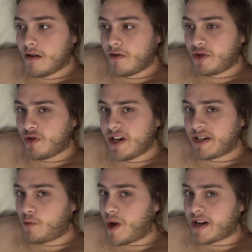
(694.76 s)
They're
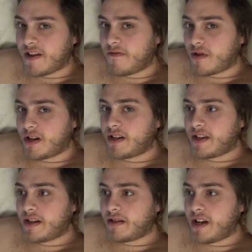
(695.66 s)
treated way differently
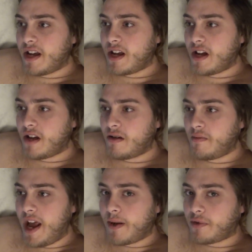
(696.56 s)
than a, a
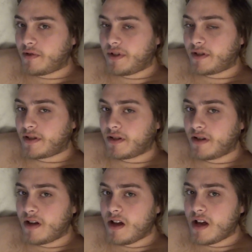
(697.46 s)
black person
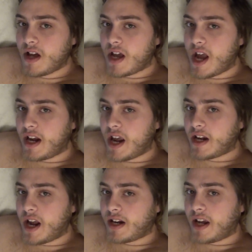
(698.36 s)
and and
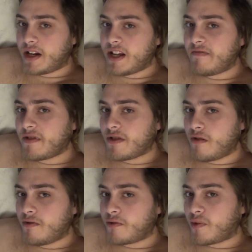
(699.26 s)
and and even
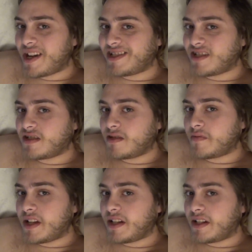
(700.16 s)
though the
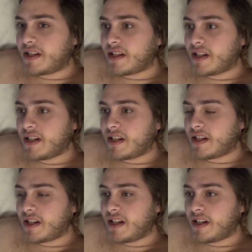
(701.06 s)
racism is
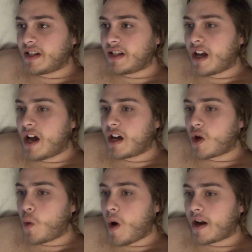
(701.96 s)
is is not
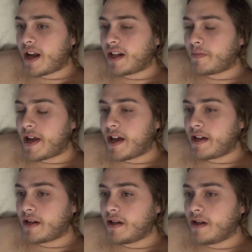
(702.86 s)
quite as bad